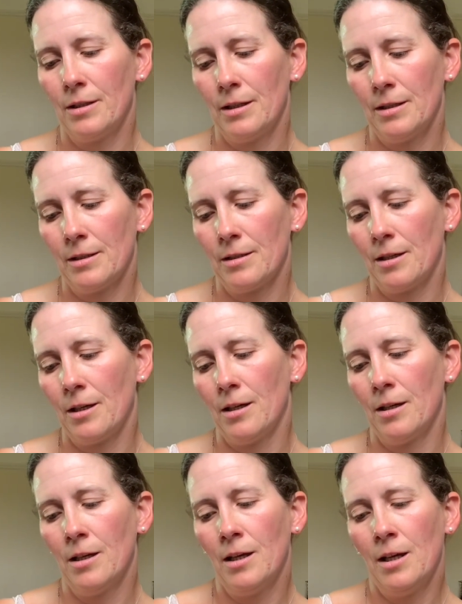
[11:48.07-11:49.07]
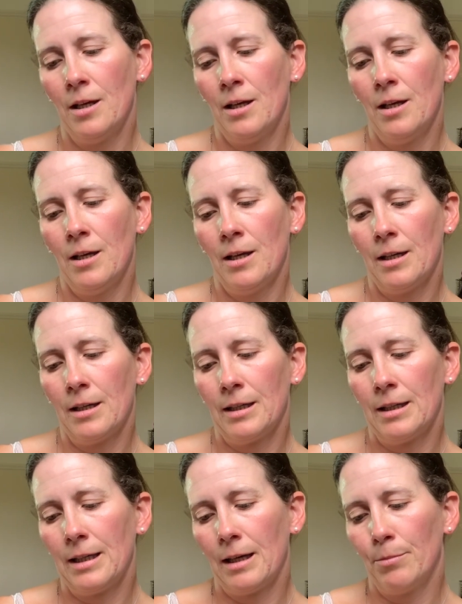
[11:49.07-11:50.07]
It's a
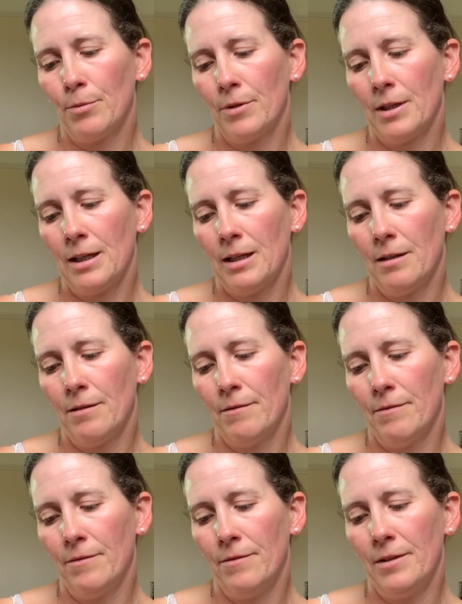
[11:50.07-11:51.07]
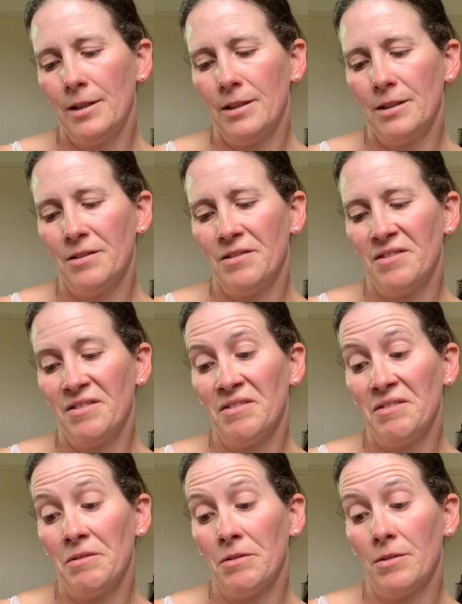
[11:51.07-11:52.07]
Gabriella
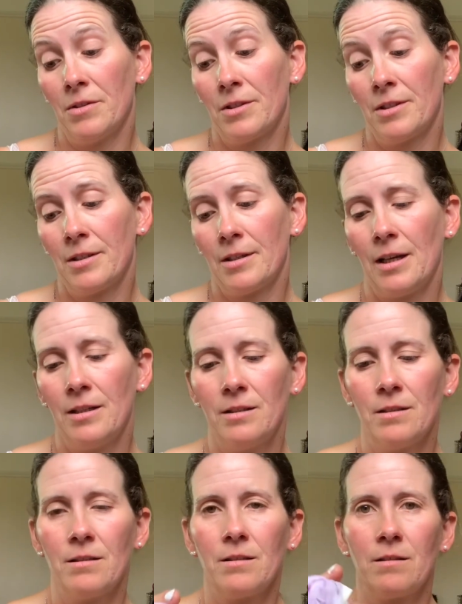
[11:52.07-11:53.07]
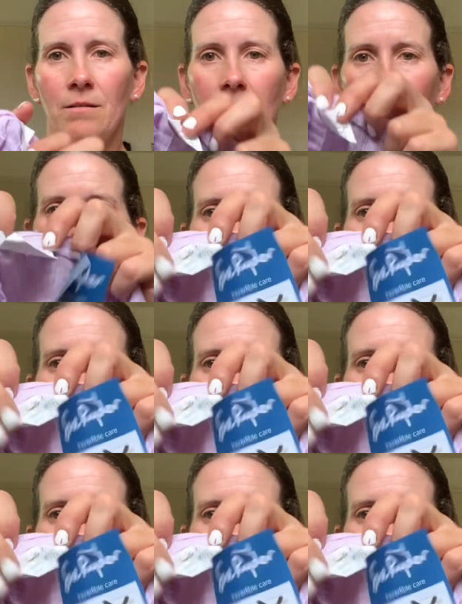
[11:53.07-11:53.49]
Vincenzo.